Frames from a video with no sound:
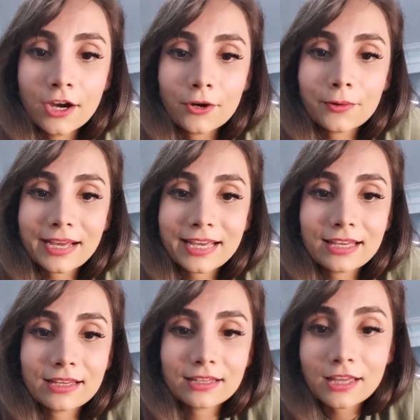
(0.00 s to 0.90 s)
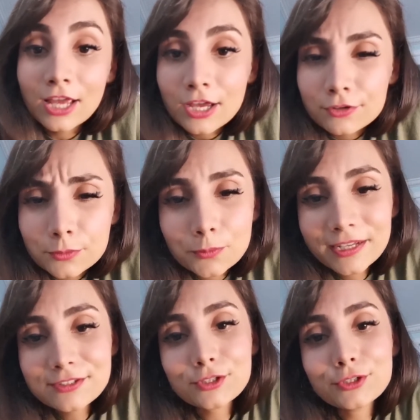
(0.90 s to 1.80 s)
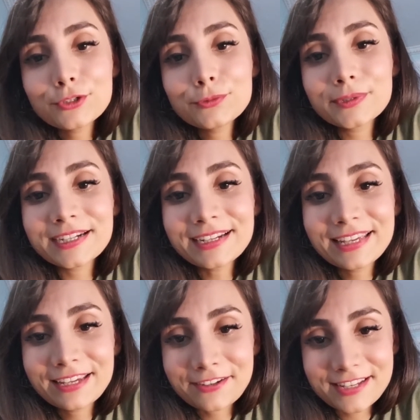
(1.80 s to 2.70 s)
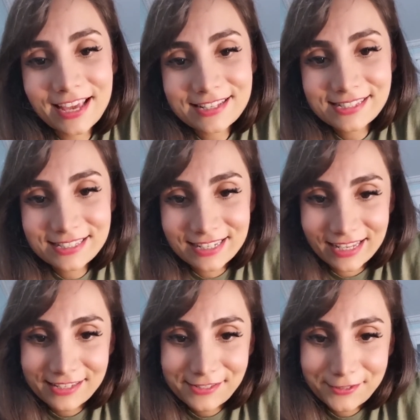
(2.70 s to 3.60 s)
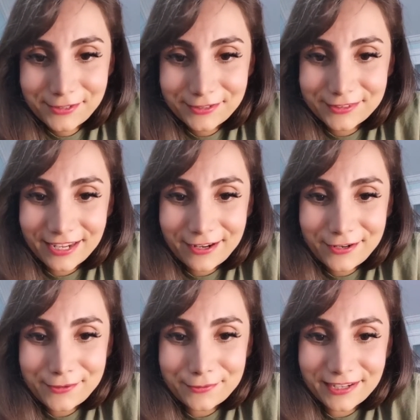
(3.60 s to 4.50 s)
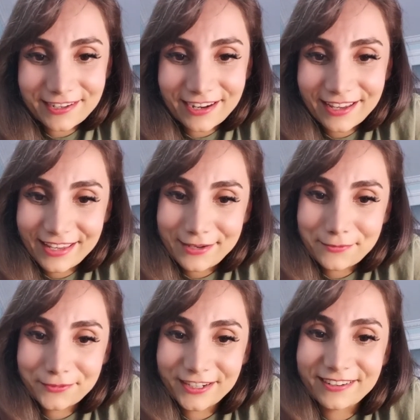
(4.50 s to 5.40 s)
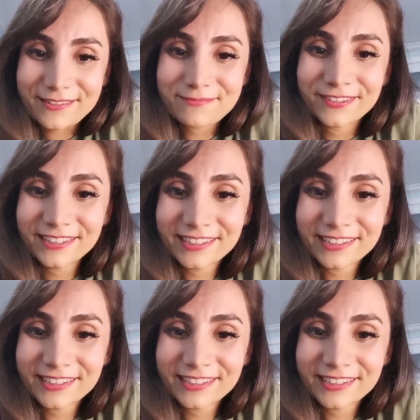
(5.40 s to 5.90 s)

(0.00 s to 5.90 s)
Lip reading: What? Wait, so you were here yesterday, so you know where I am from.